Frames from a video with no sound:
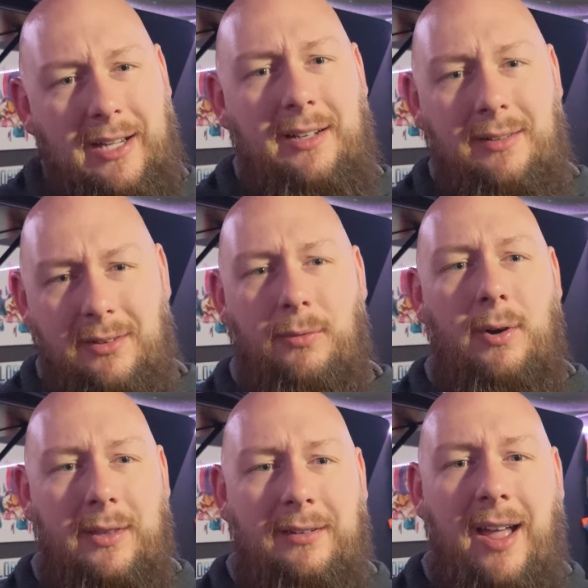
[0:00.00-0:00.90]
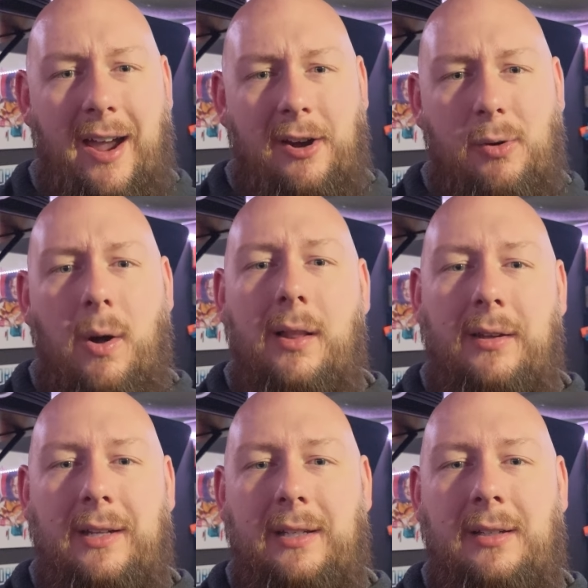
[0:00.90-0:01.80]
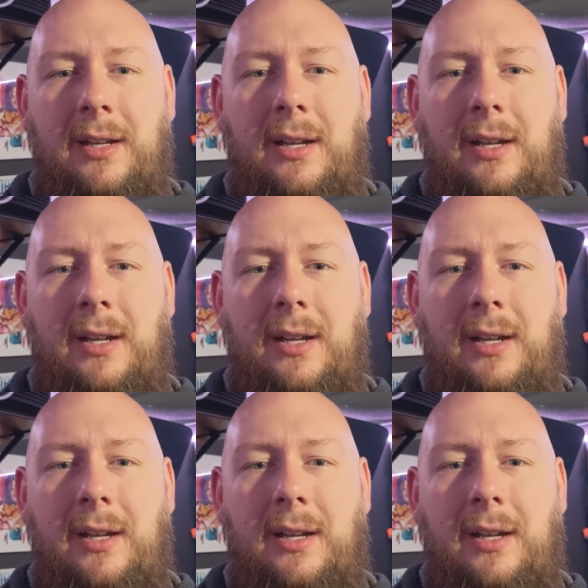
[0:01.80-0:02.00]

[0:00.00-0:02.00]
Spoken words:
get the one that's higher quality.